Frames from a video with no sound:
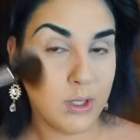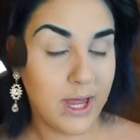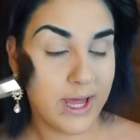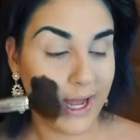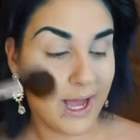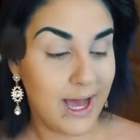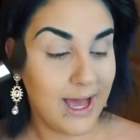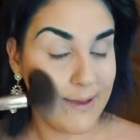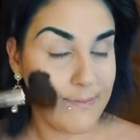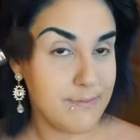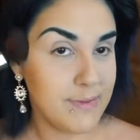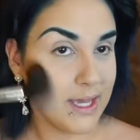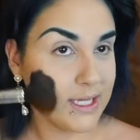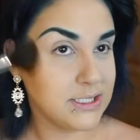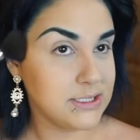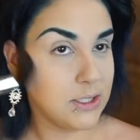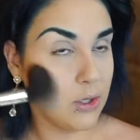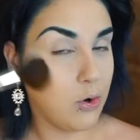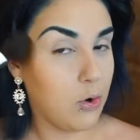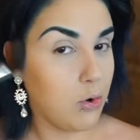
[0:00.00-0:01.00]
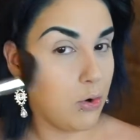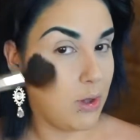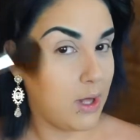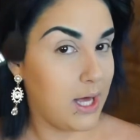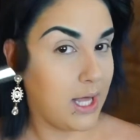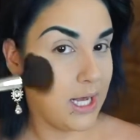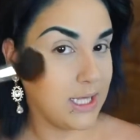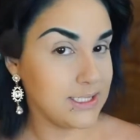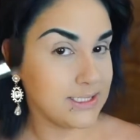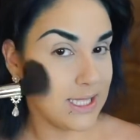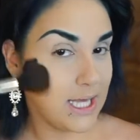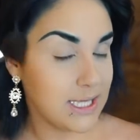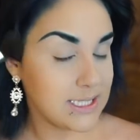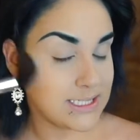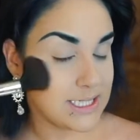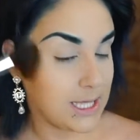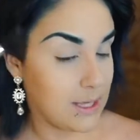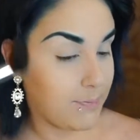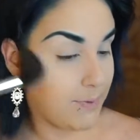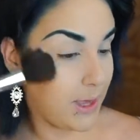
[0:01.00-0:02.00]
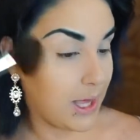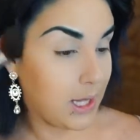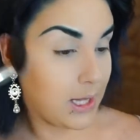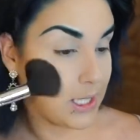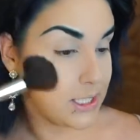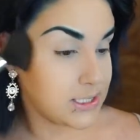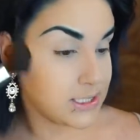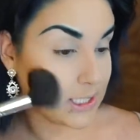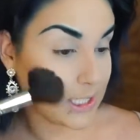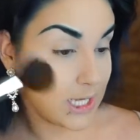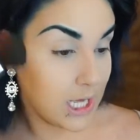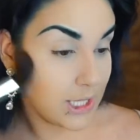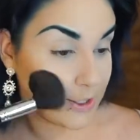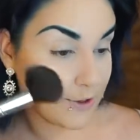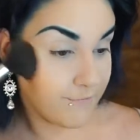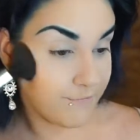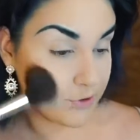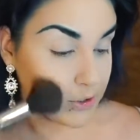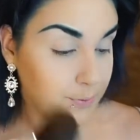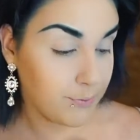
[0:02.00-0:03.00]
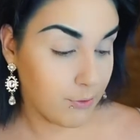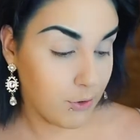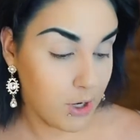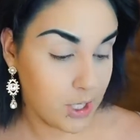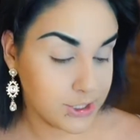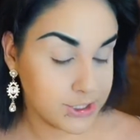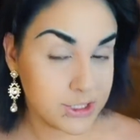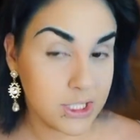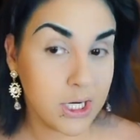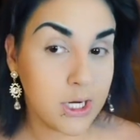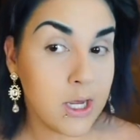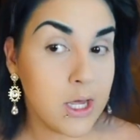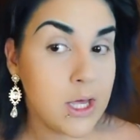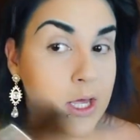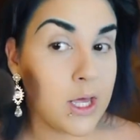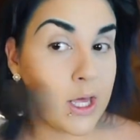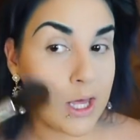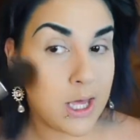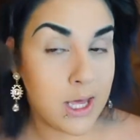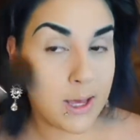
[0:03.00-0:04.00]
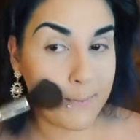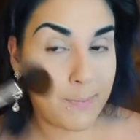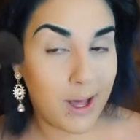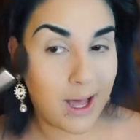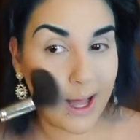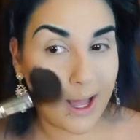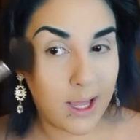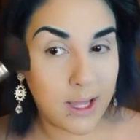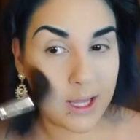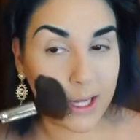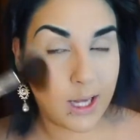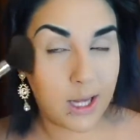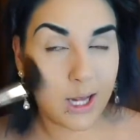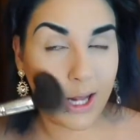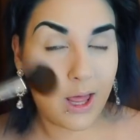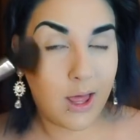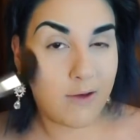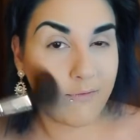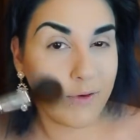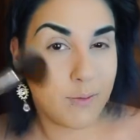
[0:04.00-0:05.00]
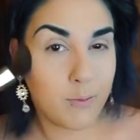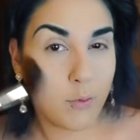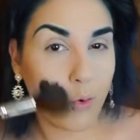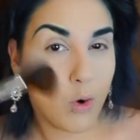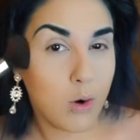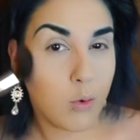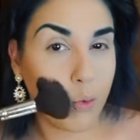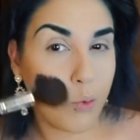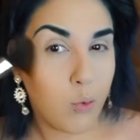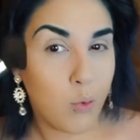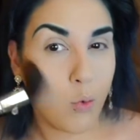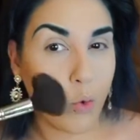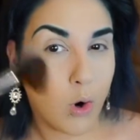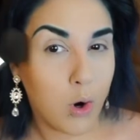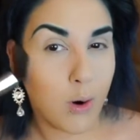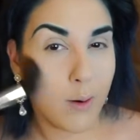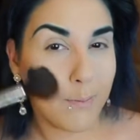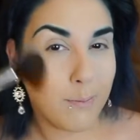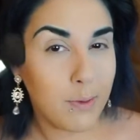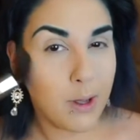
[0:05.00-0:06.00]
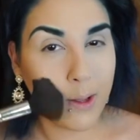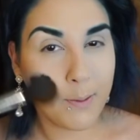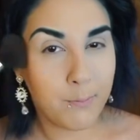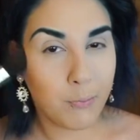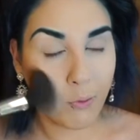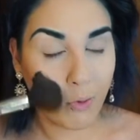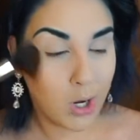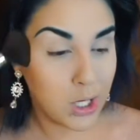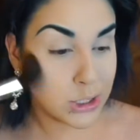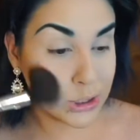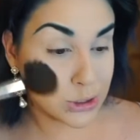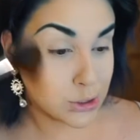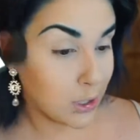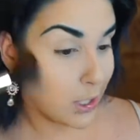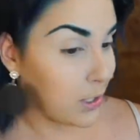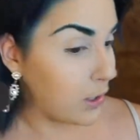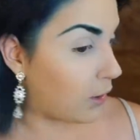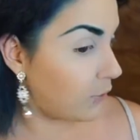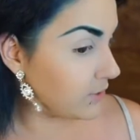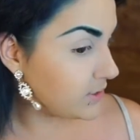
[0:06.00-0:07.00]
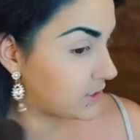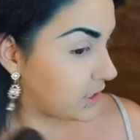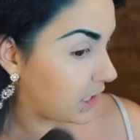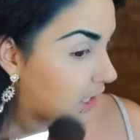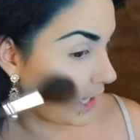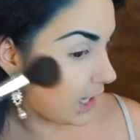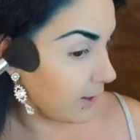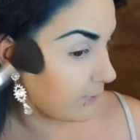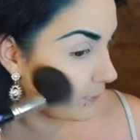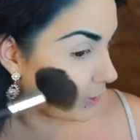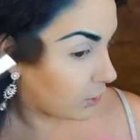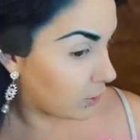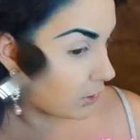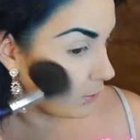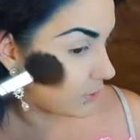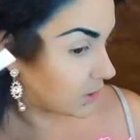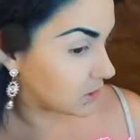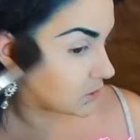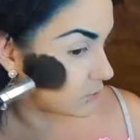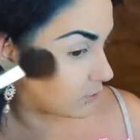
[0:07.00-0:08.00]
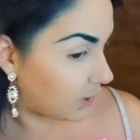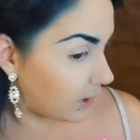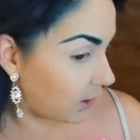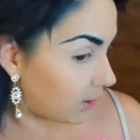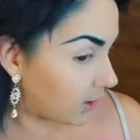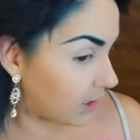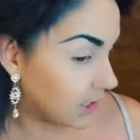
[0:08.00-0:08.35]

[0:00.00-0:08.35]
Like, I mix the whole Anastasia palette together for the bronzer. But I love a more warm bronzer. I always have and always will.